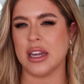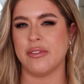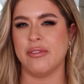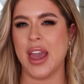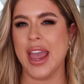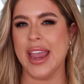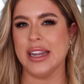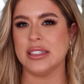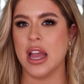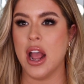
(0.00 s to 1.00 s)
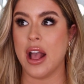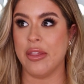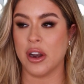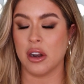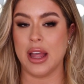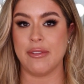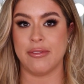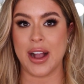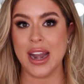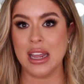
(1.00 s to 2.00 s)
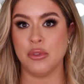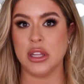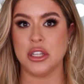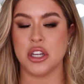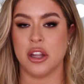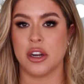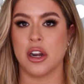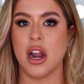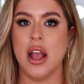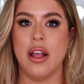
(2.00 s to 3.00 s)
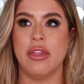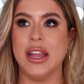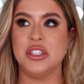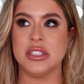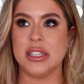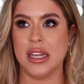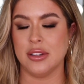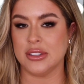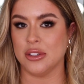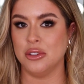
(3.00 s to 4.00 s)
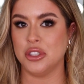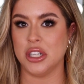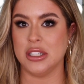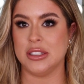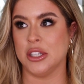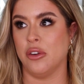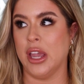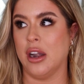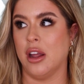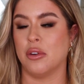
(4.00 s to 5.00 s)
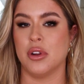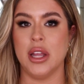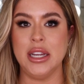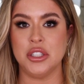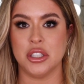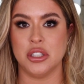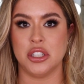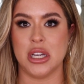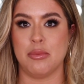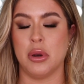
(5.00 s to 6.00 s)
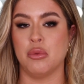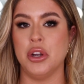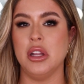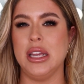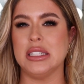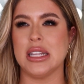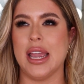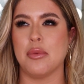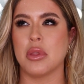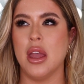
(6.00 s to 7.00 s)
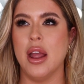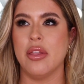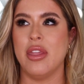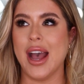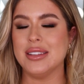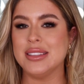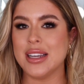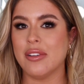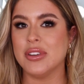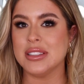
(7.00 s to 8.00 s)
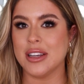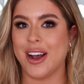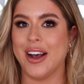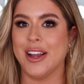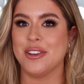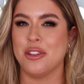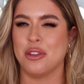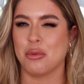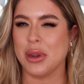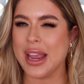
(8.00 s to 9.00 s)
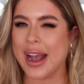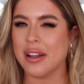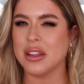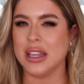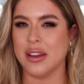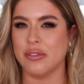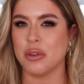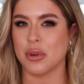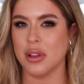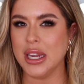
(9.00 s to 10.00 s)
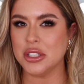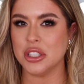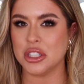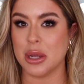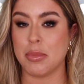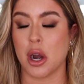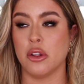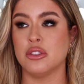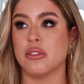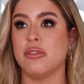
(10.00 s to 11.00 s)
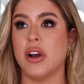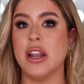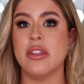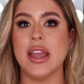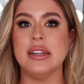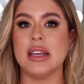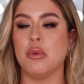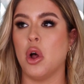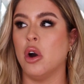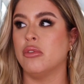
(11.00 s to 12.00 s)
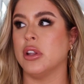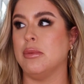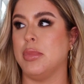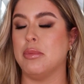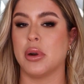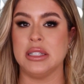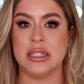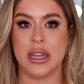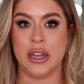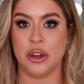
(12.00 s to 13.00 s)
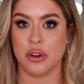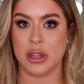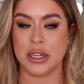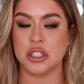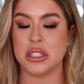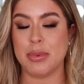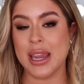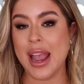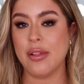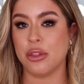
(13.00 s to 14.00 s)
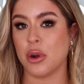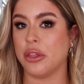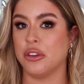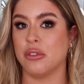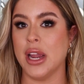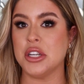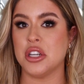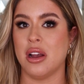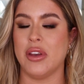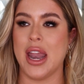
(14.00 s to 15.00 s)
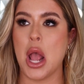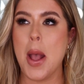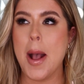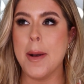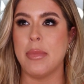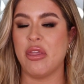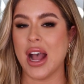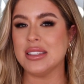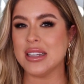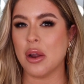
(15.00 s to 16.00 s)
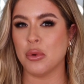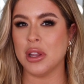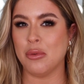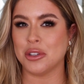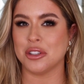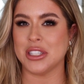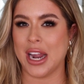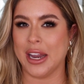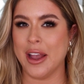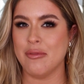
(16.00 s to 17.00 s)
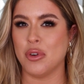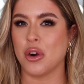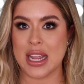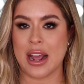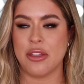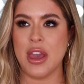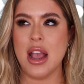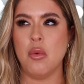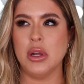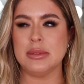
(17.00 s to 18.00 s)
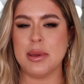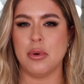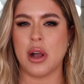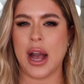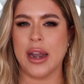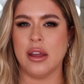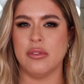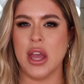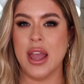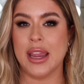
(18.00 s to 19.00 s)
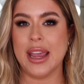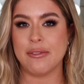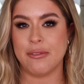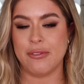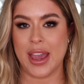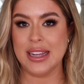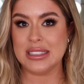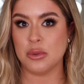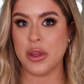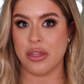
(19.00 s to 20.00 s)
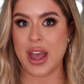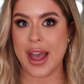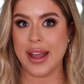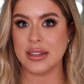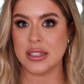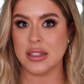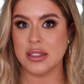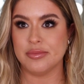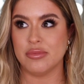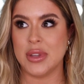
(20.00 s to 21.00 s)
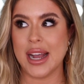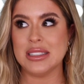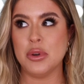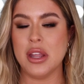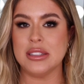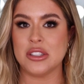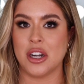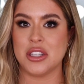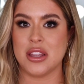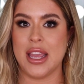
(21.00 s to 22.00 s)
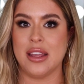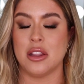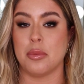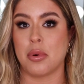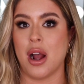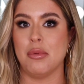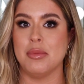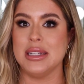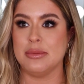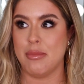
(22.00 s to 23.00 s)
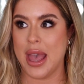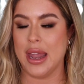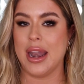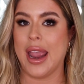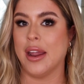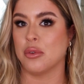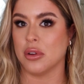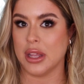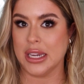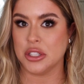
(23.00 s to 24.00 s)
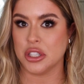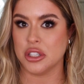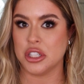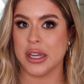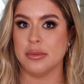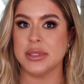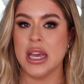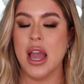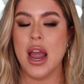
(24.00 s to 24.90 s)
stuff fades and they're left fighting with each other, they just think the solution is to go get another relationship, when really it's like, that stuff is not the reality of the relationship part. Those are fun things that will hopefully be present in your relationship again throughout the duration of it, but that's not really what you're signing up for. And I think once people kind of get faced with that, that's when they start to think that the problem is men and relationships.